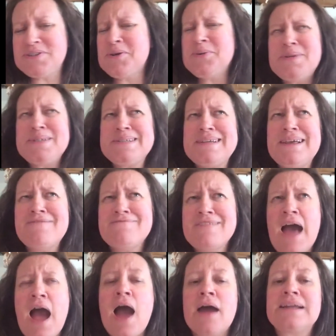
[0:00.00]
Who doesn't love
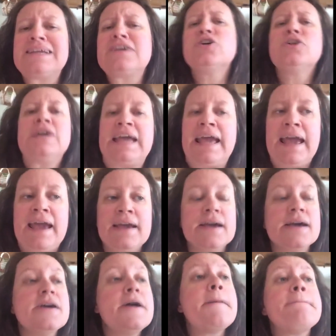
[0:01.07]
that? And cooking.
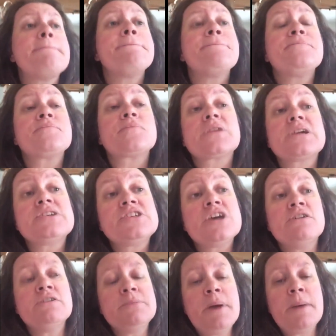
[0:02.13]
So
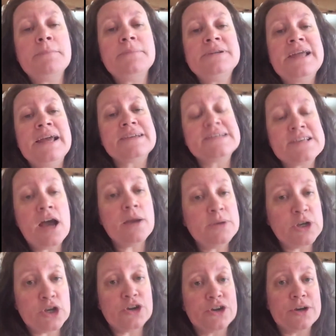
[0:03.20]
remember, next time
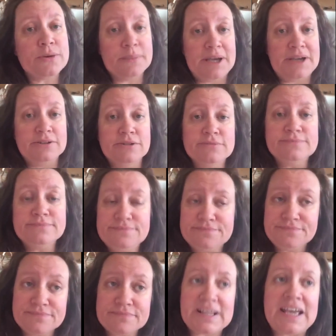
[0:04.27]
you cook a meal,
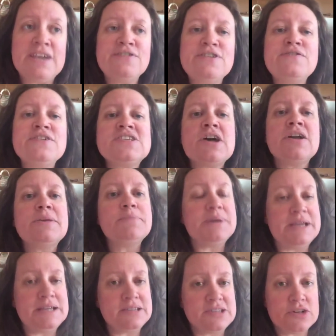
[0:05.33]
even if it's only
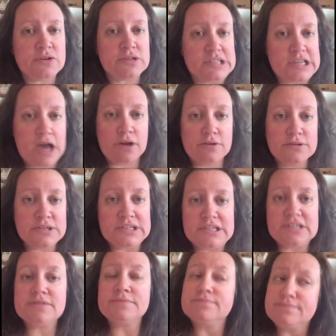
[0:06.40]
beans on
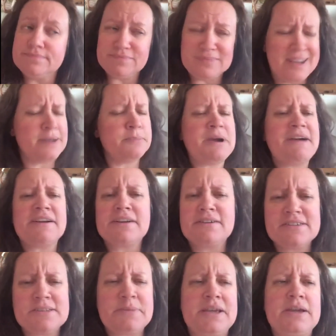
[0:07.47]
toast, and
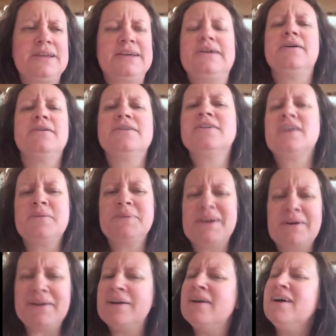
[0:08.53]
Americans are going to be
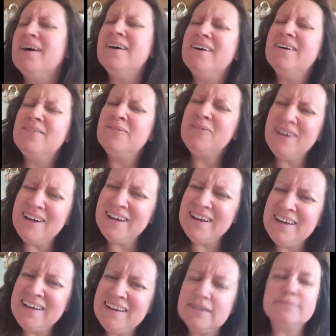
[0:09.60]
going,
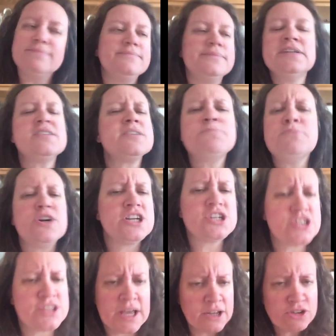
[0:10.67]
what? It's a British
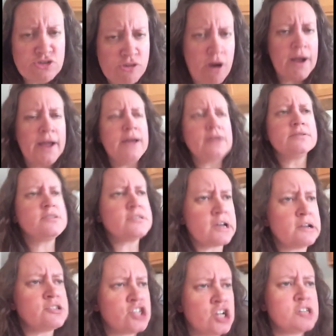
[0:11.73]
thing. Try it.
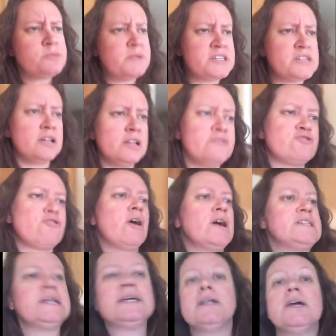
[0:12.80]
Don't judge me till you've
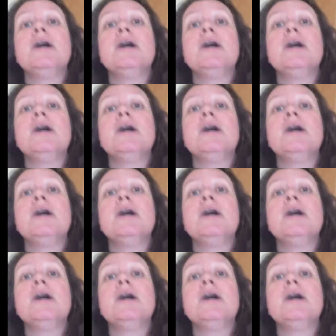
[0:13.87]
tried it.